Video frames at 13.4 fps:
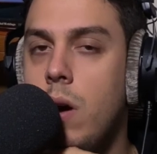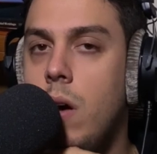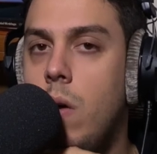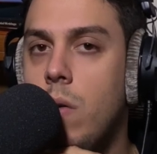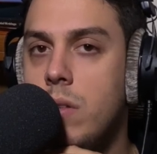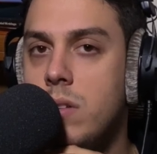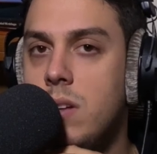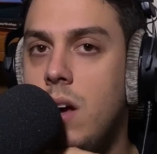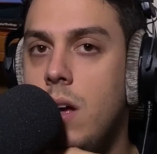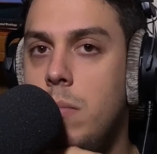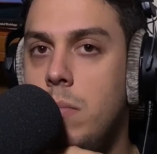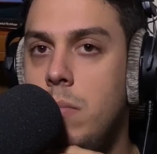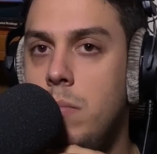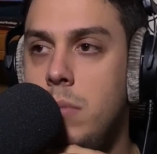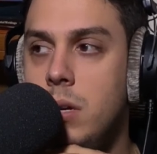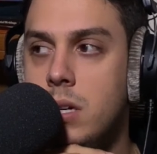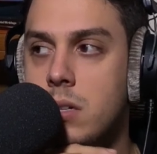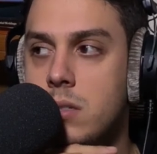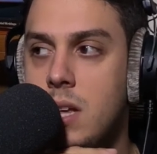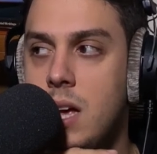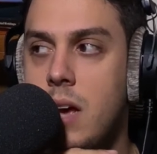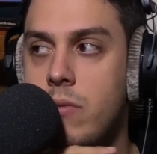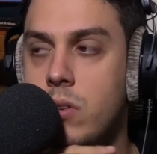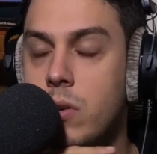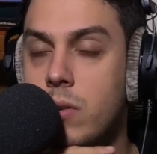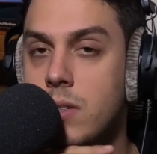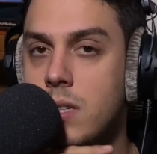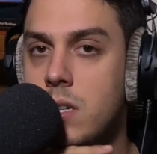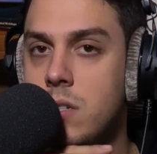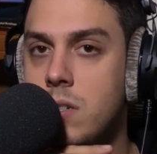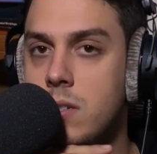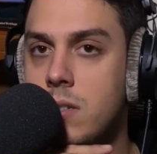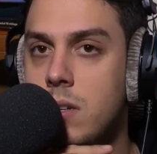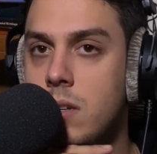all the time because they have you doing dishes,